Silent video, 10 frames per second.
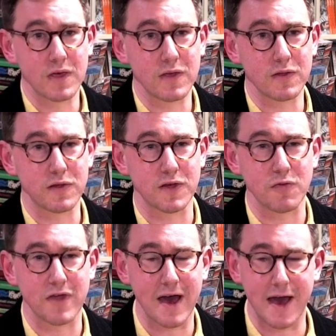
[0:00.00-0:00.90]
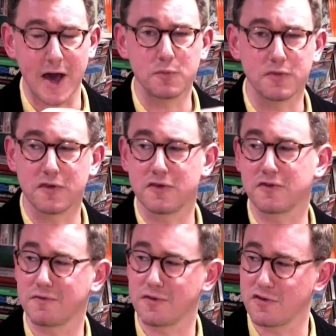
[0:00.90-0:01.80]
So that helped
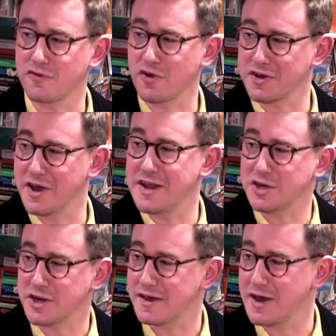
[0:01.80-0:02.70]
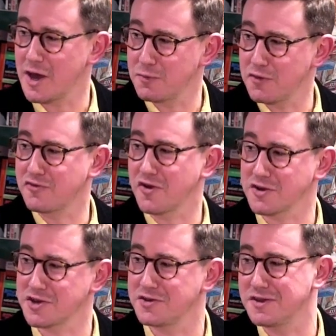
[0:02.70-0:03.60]

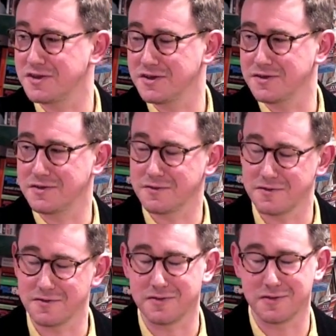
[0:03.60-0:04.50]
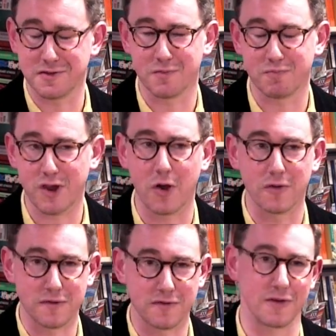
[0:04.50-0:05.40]
structure the
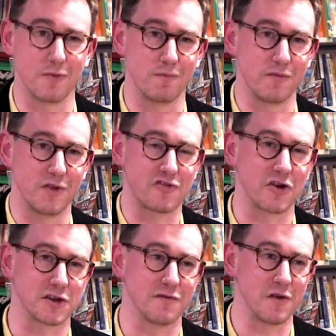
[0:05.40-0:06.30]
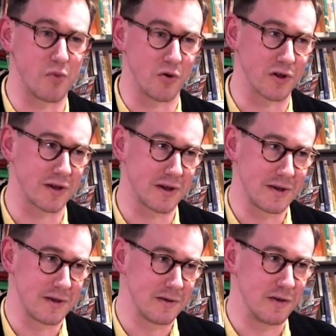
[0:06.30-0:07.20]
plot, the structure of the book,
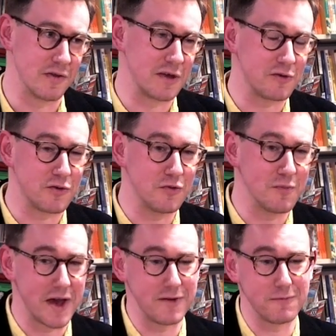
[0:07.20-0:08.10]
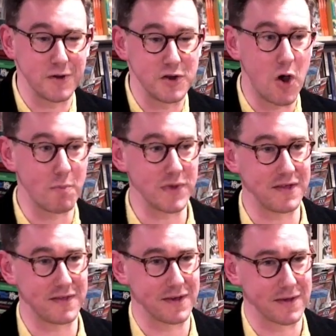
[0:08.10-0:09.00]
that these two men were not
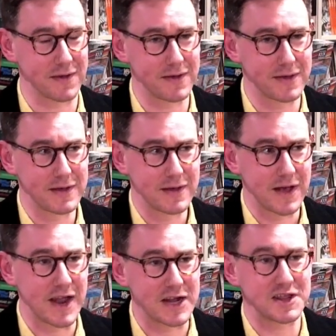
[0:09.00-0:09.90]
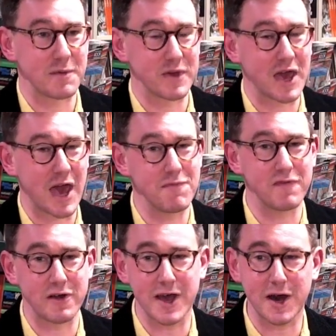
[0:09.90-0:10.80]
meeting. And actually that became
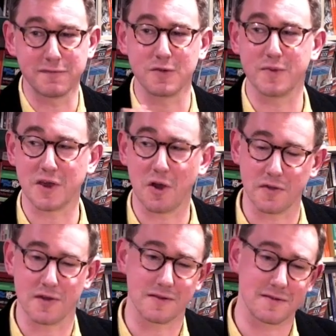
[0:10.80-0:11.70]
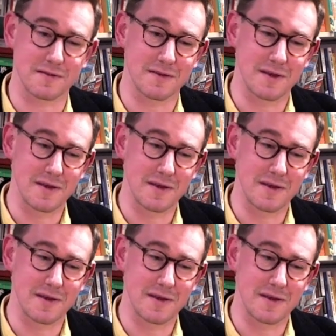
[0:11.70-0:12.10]
very helpful because it